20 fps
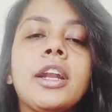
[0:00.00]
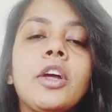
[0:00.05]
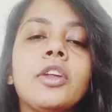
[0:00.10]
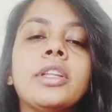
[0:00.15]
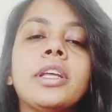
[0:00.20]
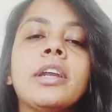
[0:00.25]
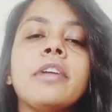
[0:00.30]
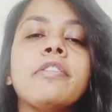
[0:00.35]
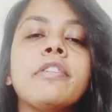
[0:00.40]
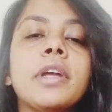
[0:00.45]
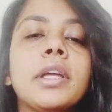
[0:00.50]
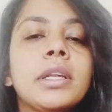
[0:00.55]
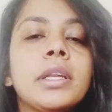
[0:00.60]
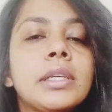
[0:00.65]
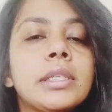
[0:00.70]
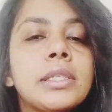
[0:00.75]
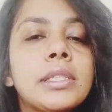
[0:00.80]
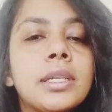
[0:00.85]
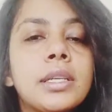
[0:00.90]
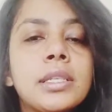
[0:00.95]
Now, there are
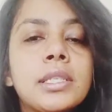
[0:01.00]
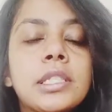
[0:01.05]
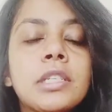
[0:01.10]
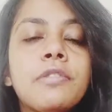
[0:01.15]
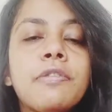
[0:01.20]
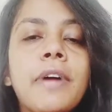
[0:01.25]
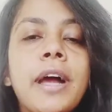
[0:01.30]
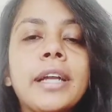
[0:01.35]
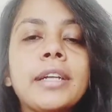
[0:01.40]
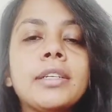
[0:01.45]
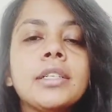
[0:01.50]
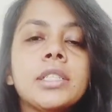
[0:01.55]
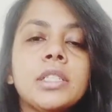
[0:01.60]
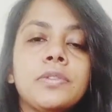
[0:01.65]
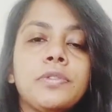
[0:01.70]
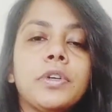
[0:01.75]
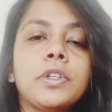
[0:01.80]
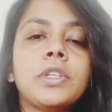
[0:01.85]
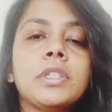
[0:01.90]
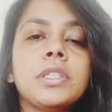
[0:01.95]
various risk
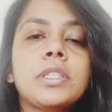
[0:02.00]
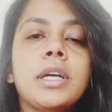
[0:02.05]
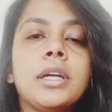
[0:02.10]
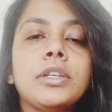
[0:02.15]
factors for this